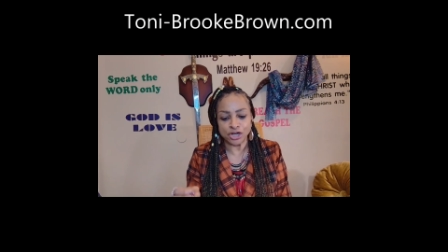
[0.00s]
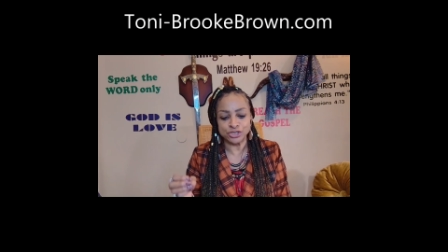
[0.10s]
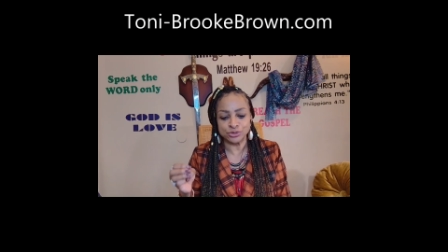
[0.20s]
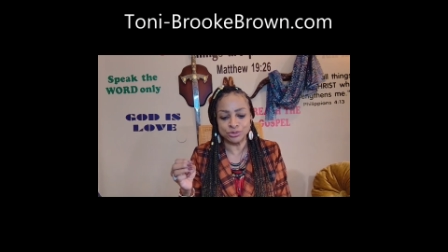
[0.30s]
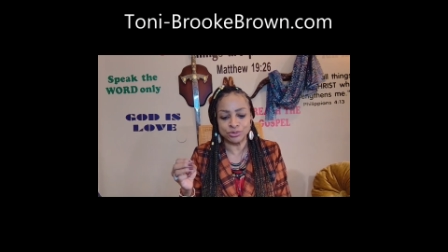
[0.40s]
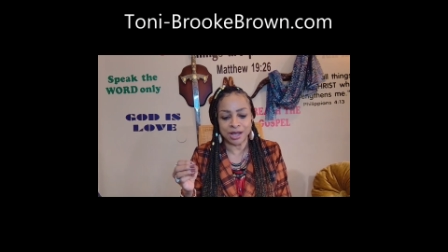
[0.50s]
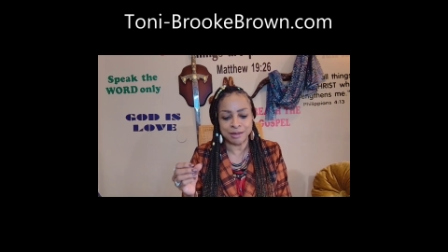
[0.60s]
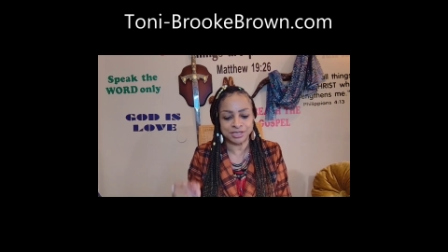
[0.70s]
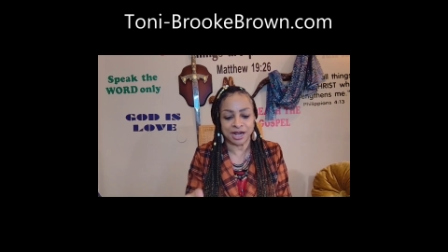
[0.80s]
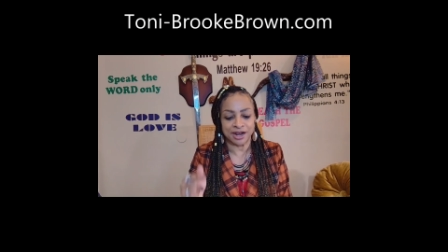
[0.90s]

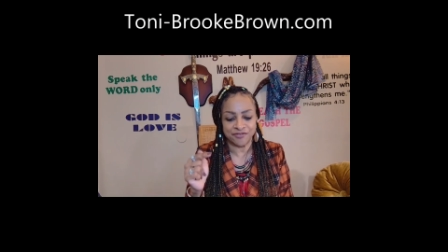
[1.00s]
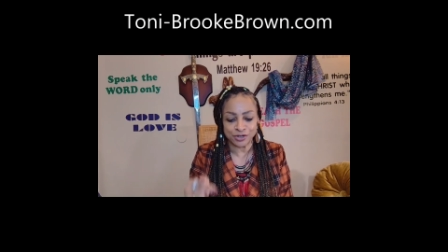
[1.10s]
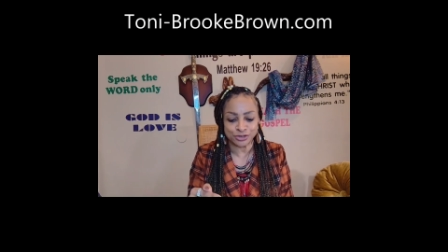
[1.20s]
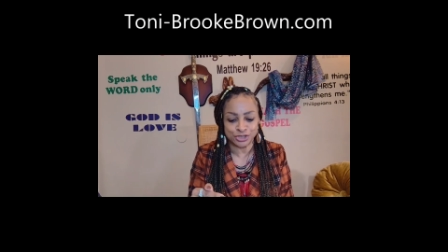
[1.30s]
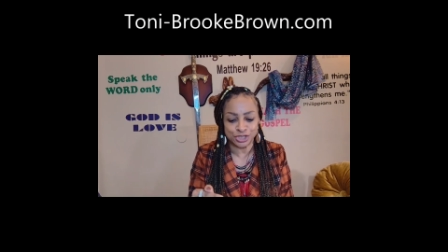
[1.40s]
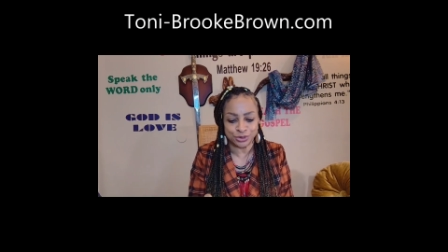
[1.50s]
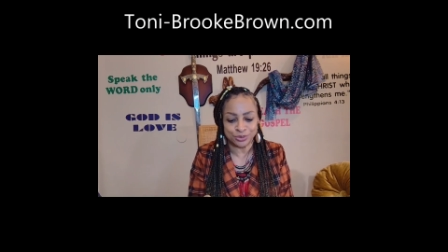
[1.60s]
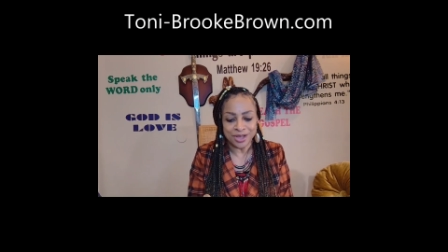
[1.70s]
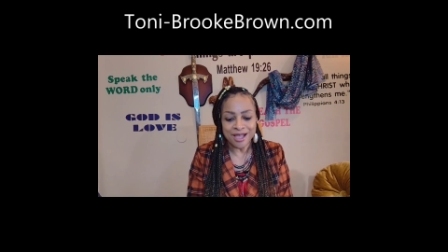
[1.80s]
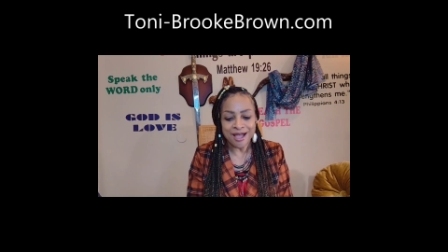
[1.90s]
Verse 2.